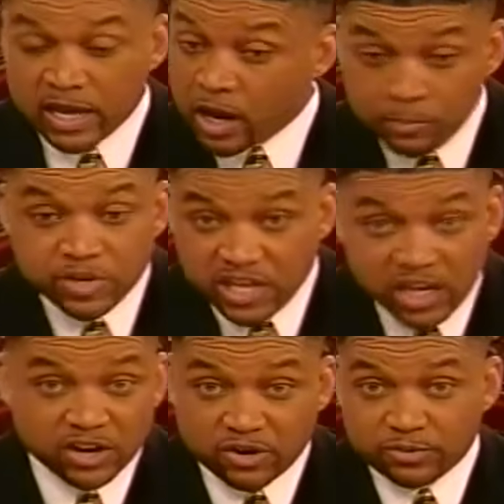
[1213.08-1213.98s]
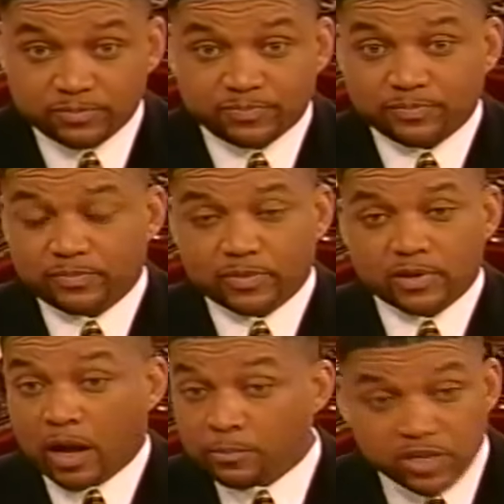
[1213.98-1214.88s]
And I'm here.
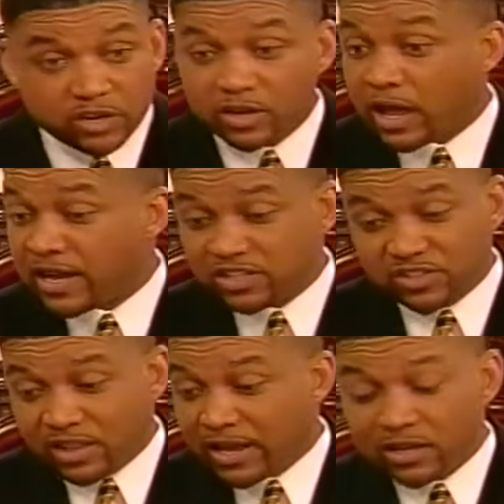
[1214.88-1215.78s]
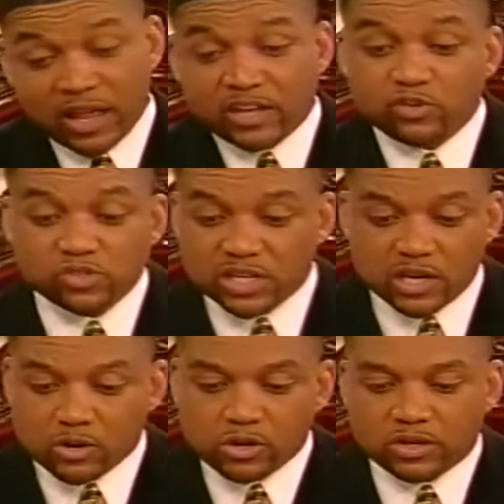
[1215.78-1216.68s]
I'm here, like you
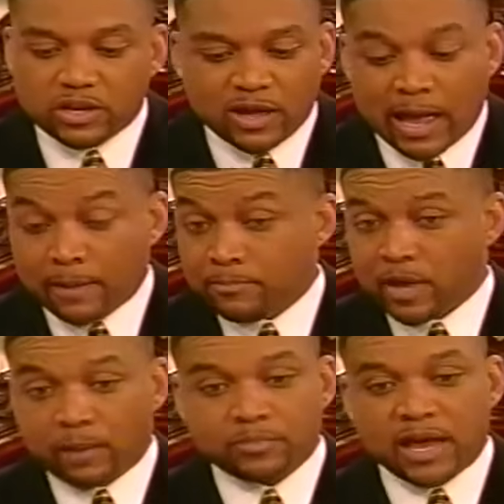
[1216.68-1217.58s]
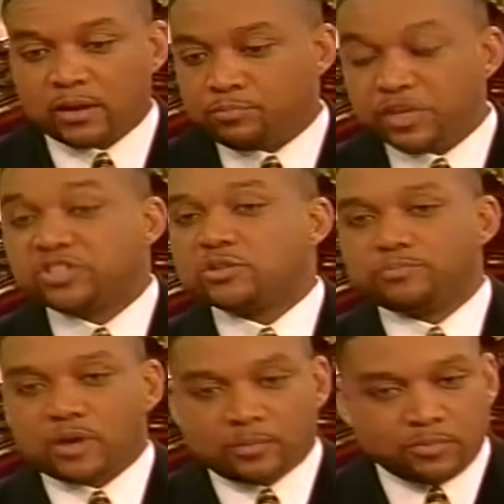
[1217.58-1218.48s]
said earlier. I'm not a
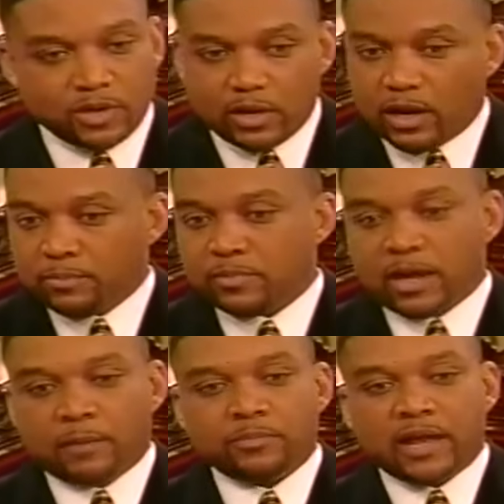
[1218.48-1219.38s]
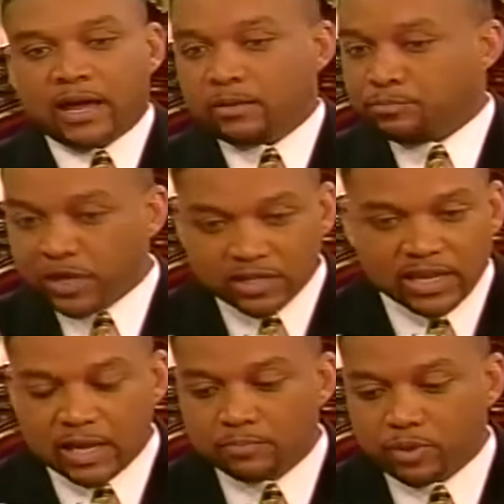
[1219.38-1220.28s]
bishop. I'm not a big
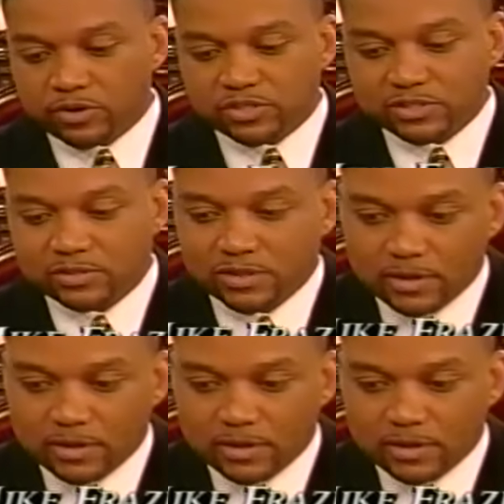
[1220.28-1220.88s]
name person.